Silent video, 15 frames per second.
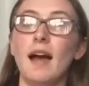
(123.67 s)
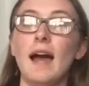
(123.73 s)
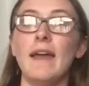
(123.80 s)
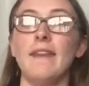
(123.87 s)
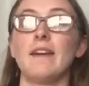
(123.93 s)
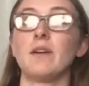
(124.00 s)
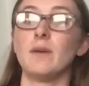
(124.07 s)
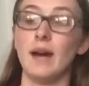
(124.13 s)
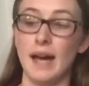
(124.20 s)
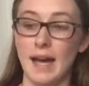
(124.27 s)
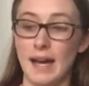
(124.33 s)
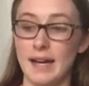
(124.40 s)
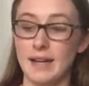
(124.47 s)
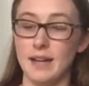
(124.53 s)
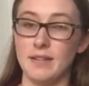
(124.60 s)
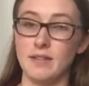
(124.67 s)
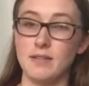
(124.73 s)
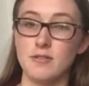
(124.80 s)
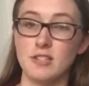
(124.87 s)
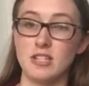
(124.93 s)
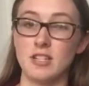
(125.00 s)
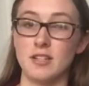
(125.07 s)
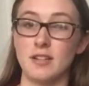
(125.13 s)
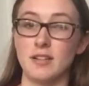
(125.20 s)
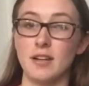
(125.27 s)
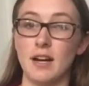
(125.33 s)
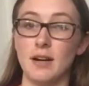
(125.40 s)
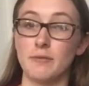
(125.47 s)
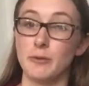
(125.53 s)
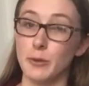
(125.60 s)
and then go ahead and use your
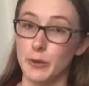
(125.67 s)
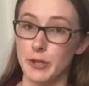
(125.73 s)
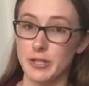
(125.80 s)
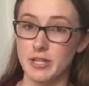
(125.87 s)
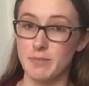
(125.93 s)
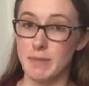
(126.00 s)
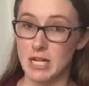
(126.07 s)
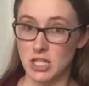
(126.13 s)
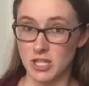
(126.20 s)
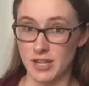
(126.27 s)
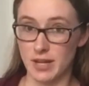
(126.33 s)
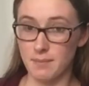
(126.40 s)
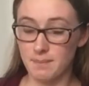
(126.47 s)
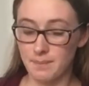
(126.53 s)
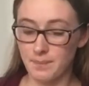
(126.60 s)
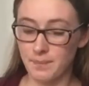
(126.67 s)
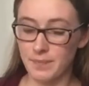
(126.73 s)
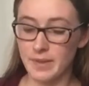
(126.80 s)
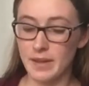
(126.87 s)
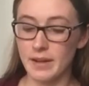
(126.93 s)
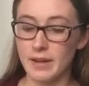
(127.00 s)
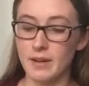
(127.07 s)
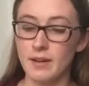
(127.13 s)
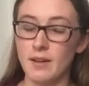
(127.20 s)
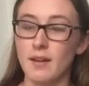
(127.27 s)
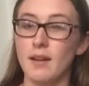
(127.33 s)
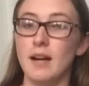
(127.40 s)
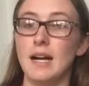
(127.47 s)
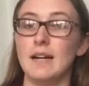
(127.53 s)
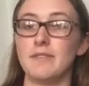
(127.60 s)
ruler to measure them.
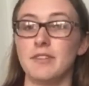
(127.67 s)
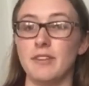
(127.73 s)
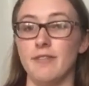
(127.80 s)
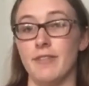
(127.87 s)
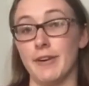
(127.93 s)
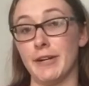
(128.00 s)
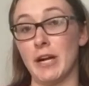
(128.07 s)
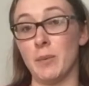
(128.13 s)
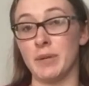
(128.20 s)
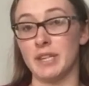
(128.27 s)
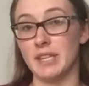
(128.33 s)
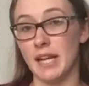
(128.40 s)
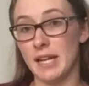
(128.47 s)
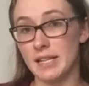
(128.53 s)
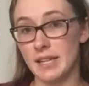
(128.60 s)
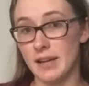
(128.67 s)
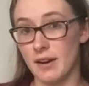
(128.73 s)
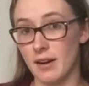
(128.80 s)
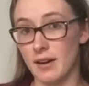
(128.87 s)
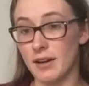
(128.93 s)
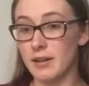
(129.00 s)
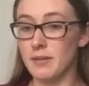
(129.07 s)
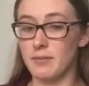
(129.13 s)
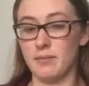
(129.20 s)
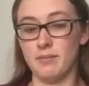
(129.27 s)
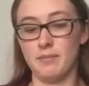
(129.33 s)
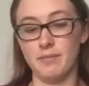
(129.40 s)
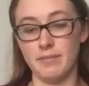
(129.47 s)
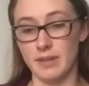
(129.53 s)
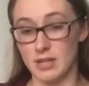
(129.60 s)
After you figured out what size they are,
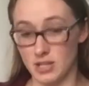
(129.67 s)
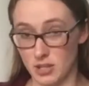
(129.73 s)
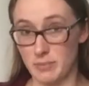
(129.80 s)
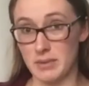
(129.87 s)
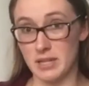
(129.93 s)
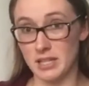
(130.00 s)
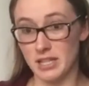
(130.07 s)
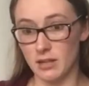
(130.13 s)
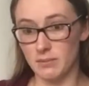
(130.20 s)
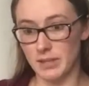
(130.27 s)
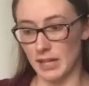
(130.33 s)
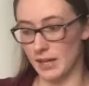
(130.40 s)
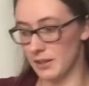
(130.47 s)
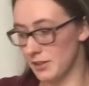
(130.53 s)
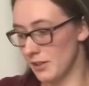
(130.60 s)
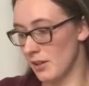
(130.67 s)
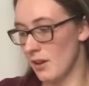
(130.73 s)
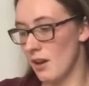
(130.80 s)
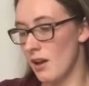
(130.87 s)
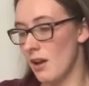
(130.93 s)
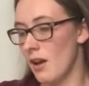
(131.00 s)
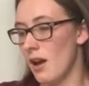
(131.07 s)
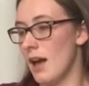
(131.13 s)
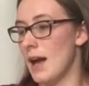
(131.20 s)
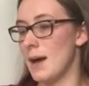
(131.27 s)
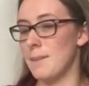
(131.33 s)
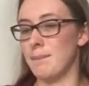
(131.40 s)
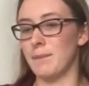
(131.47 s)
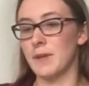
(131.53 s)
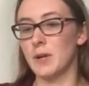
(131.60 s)
they should be the same size,
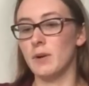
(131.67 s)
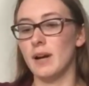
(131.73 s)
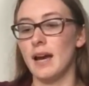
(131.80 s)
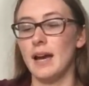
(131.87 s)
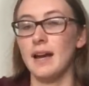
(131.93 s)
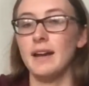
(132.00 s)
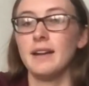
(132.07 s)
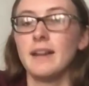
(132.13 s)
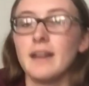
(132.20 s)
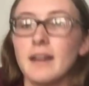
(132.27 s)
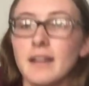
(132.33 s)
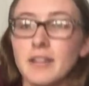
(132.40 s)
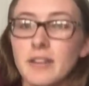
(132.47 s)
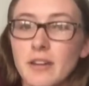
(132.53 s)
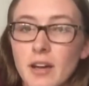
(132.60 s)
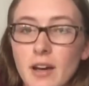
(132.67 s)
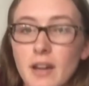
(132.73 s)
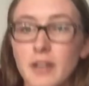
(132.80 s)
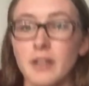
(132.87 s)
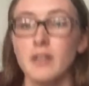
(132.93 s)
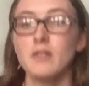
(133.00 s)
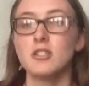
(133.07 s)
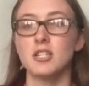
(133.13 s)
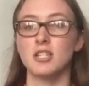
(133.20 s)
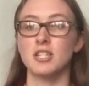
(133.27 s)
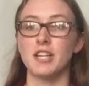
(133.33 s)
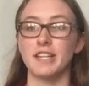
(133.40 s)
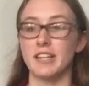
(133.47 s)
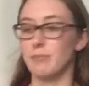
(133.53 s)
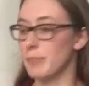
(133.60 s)
go ahead and use your
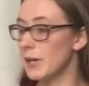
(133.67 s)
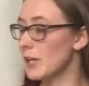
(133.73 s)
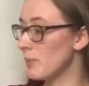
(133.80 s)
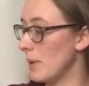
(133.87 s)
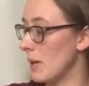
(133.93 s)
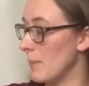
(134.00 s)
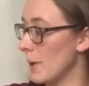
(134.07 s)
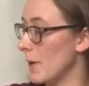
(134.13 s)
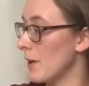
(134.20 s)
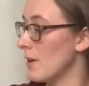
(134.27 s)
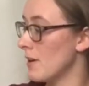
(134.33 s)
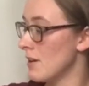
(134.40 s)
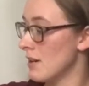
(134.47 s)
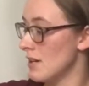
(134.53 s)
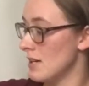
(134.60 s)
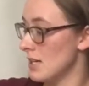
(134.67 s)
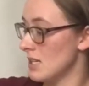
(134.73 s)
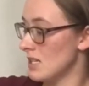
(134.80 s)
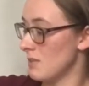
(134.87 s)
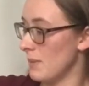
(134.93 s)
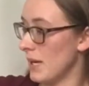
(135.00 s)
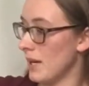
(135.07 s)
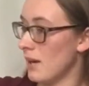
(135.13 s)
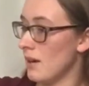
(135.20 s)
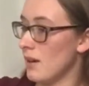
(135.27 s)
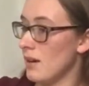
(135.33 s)
sheets of printer paper to make